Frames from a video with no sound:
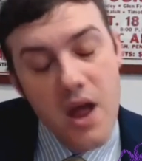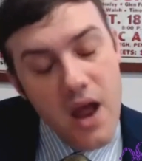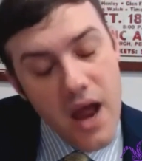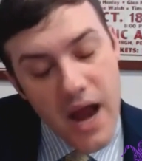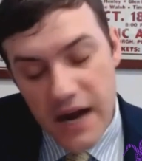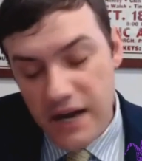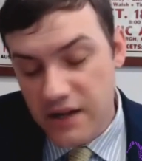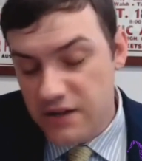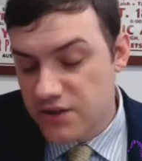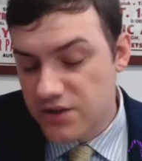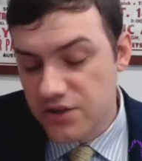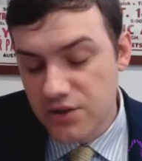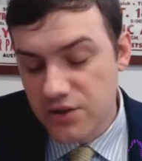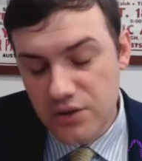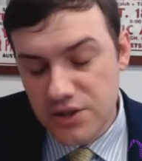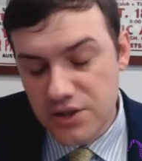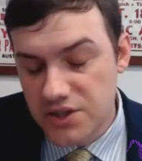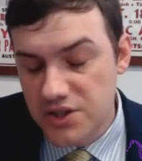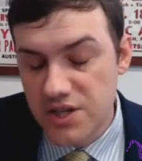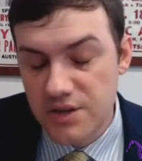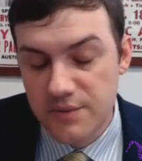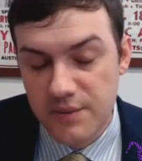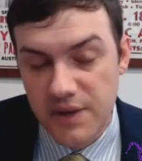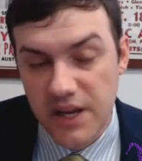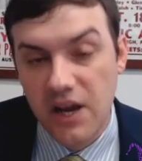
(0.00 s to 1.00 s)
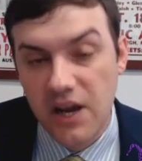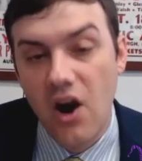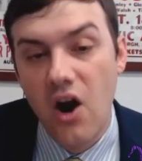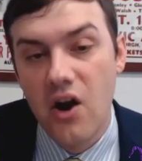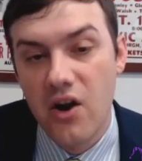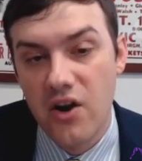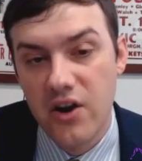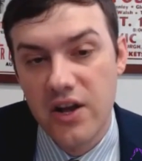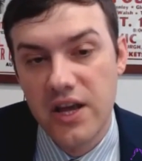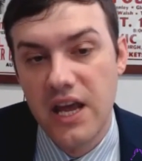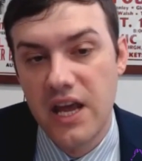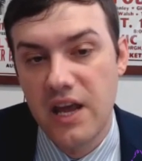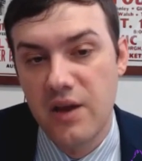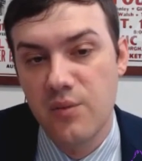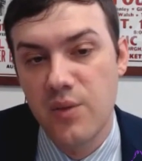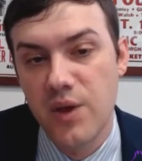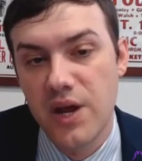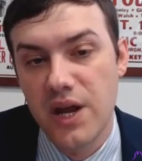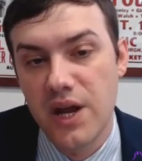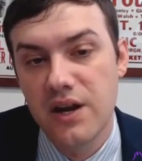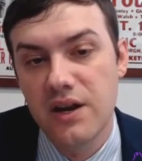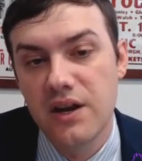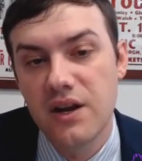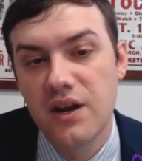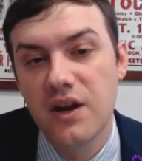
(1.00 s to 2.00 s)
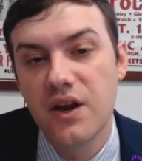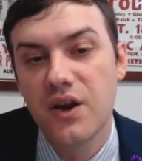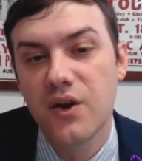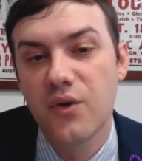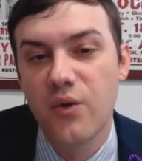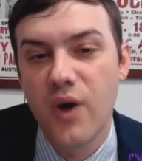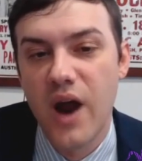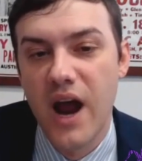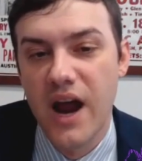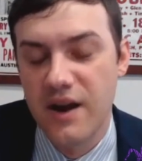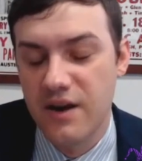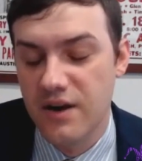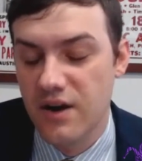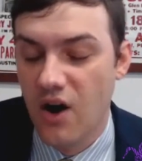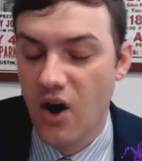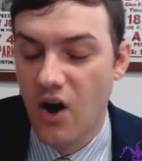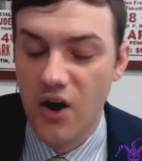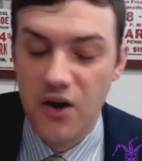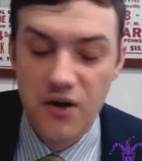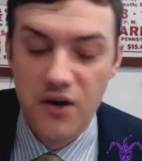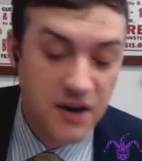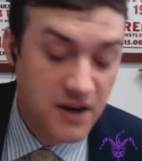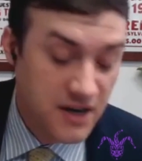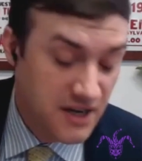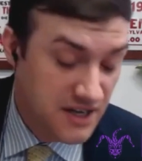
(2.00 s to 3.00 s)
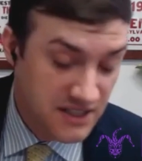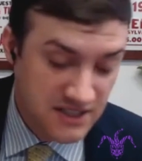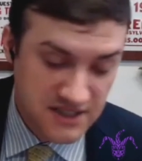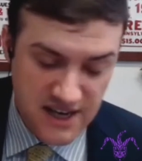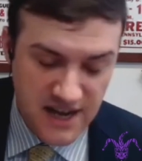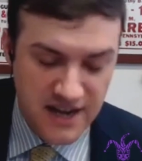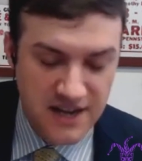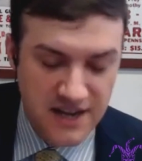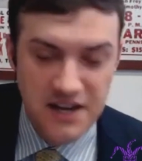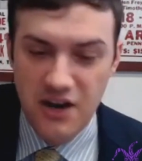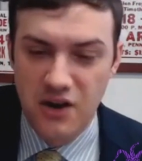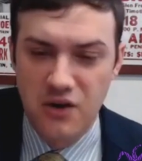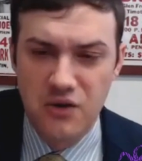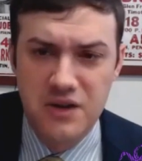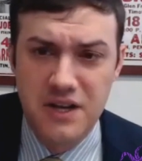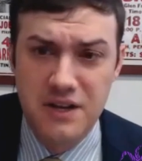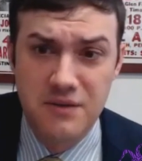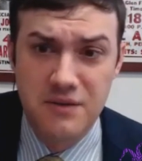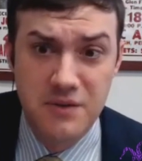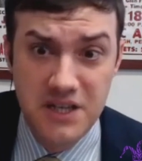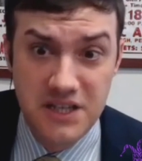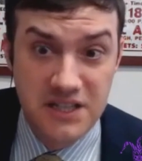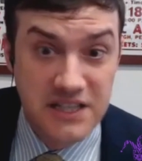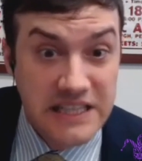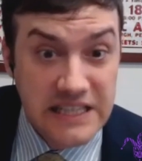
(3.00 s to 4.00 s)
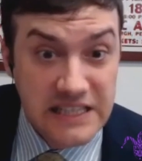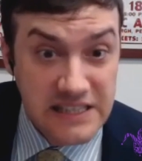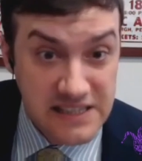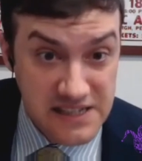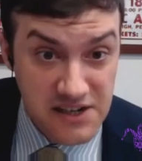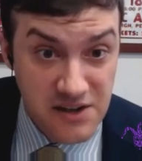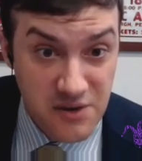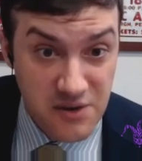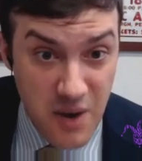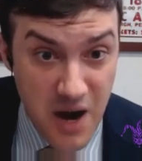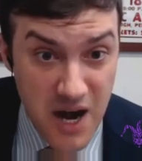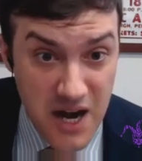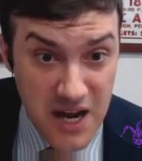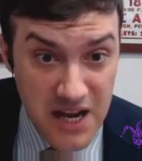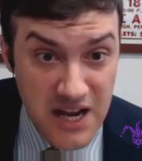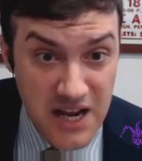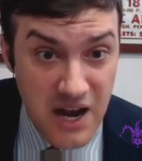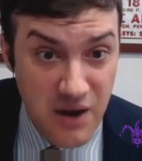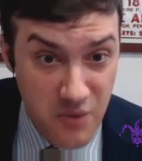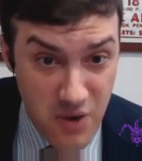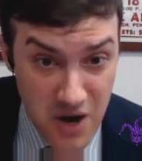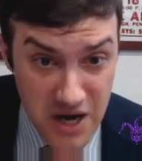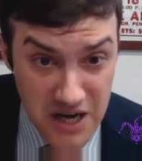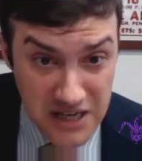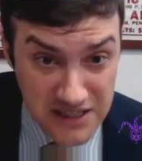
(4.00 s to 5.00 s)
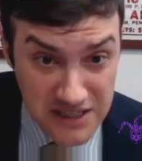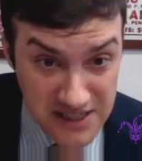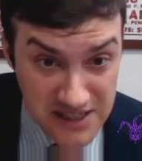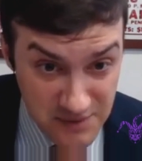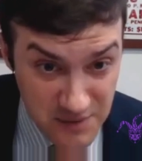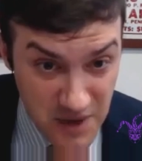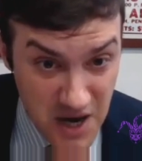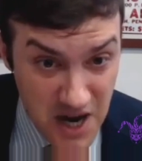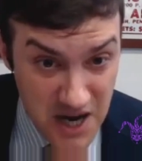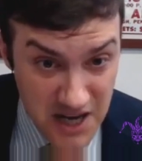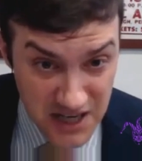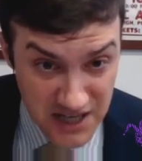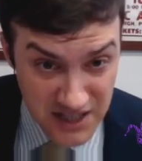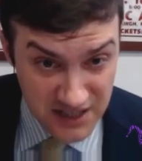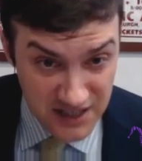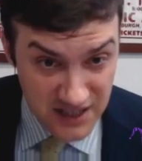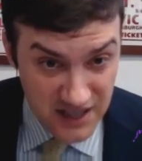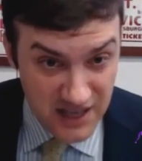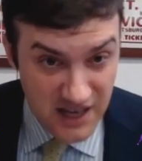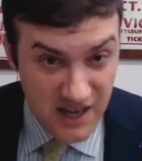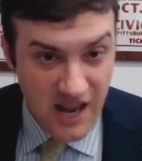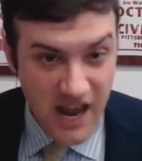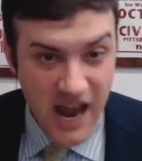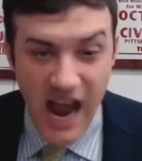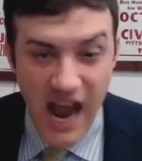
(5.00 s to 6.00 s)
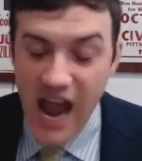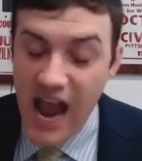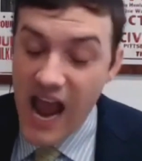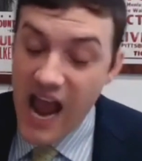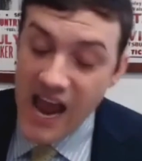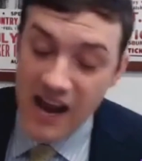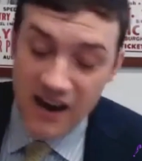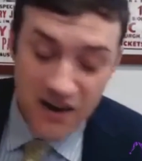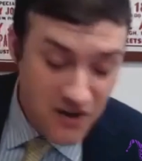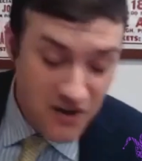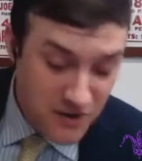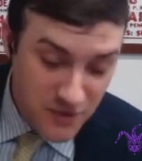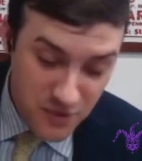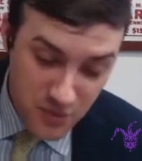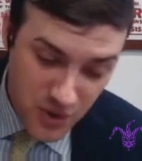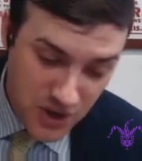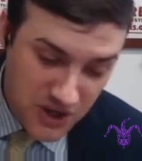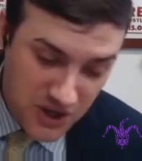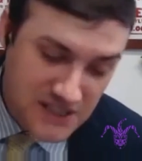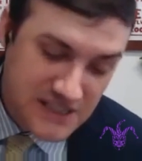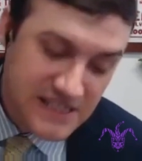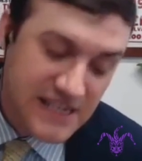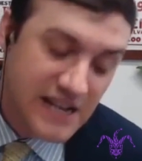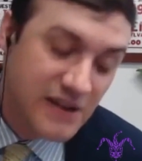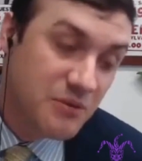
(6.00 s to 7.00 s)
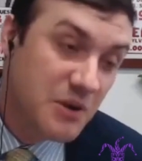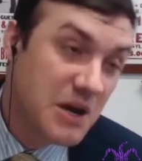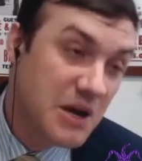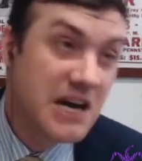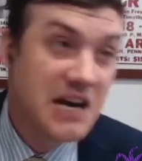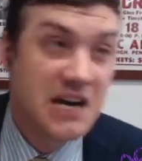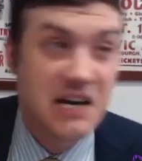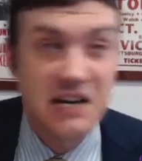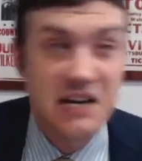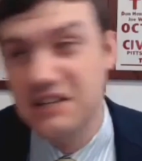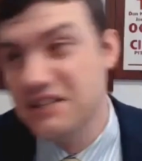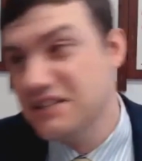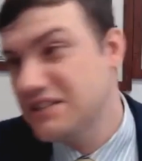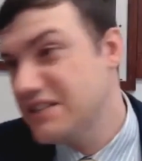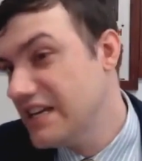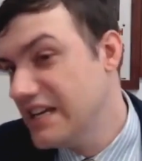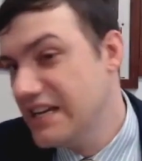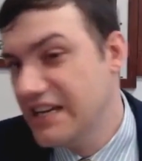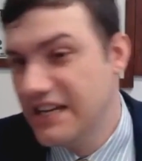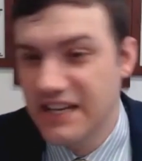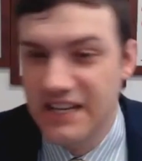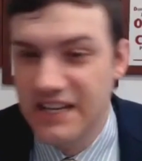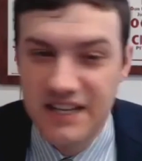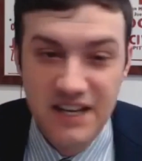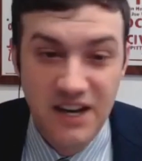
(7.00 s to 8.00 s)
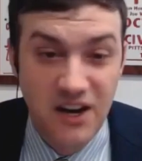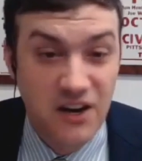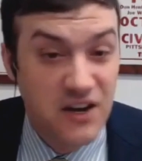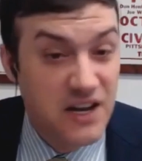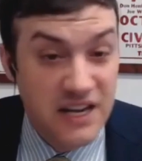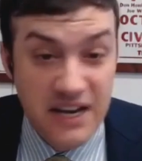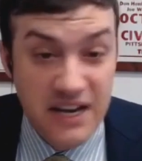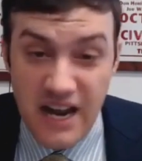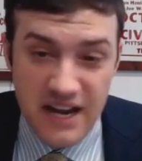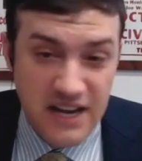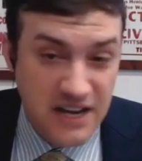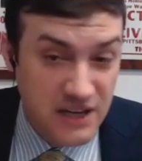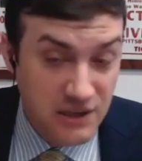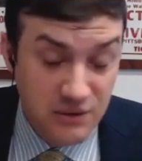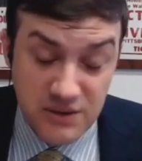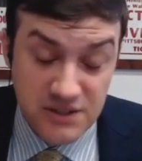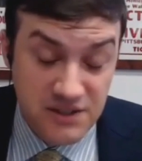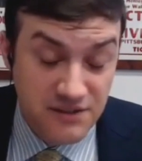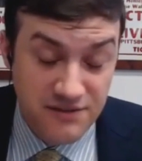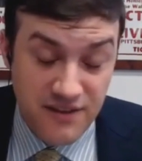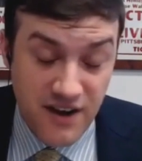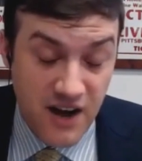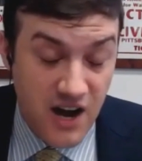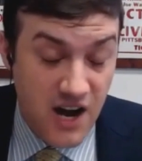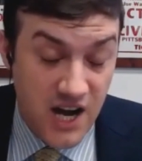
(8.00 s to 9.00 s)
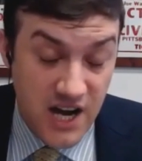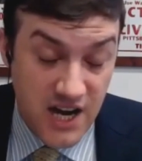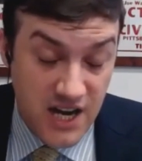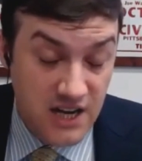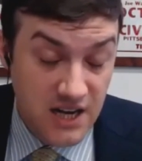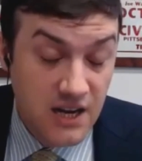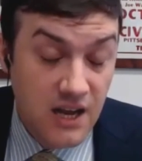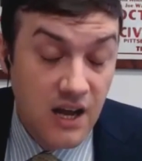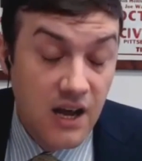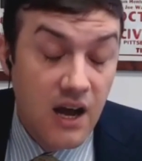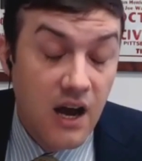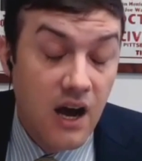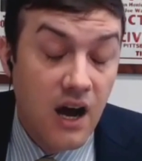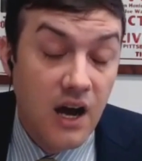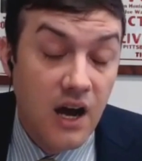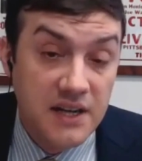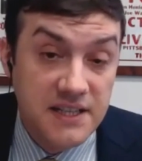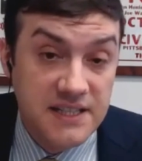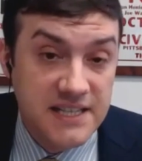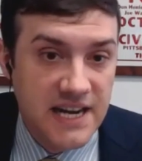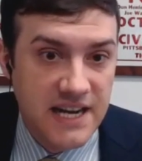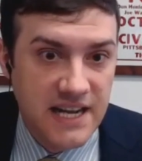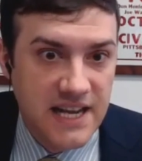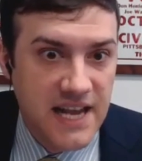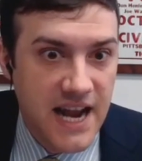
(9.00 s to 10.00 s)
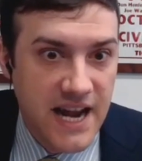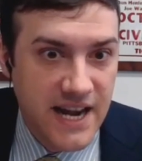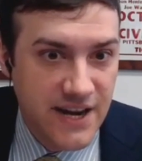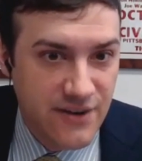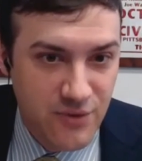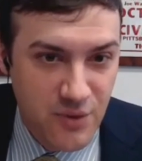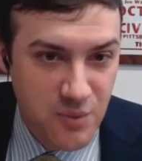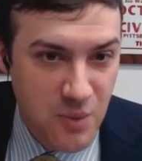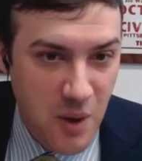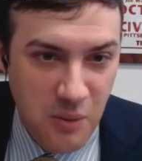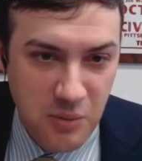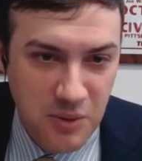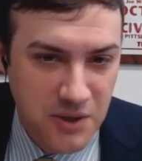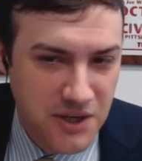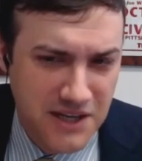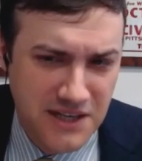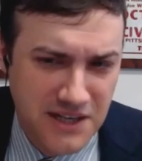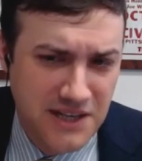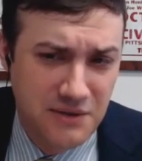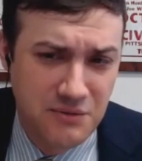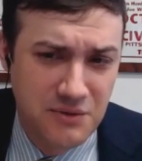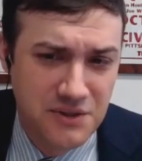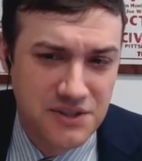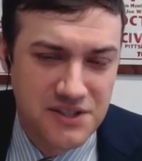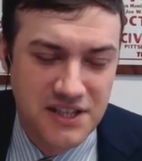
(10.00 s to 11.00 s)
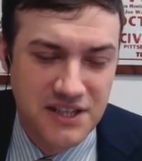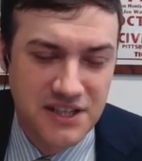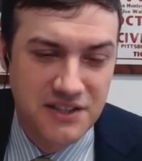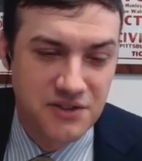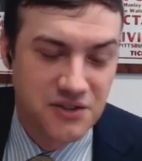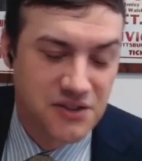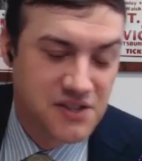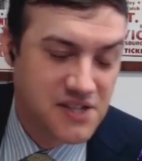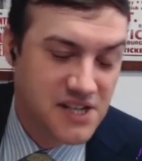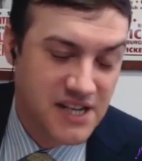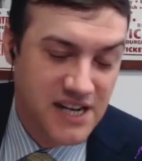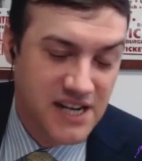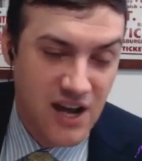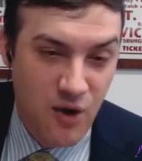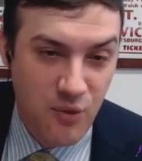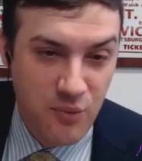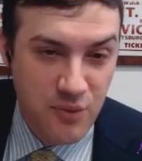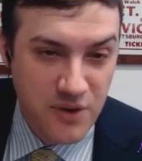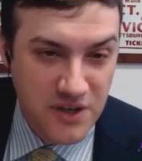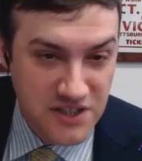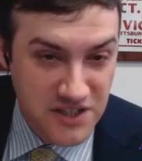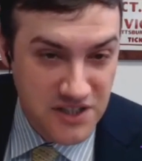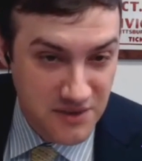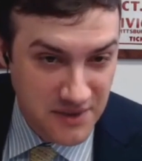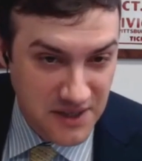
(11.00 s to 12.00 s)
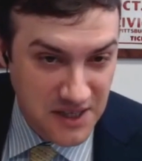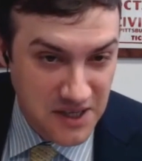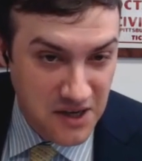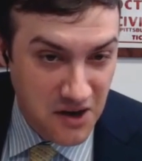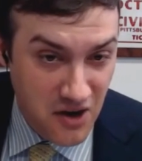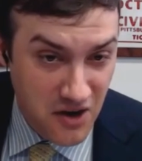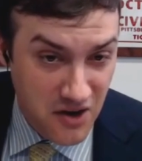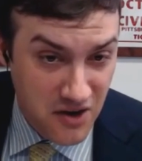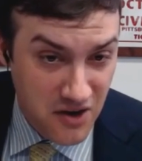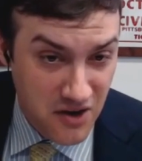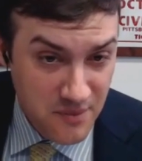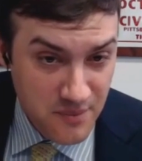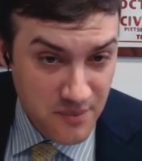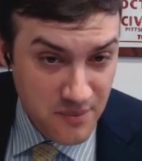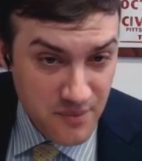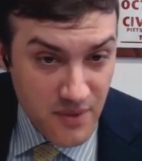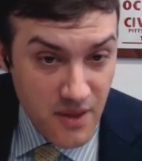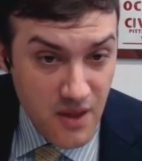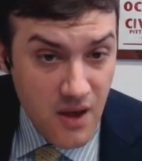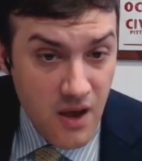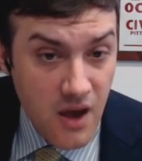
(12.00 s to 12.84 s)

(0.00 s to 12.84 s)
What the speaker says: And as soon as Jimmy Carter came in, right, he said, give me easier money. I want easy money. And Arthur Burns said, well, he was a very dedicated Republican. He wasn't interested in helping Jimmy Carter.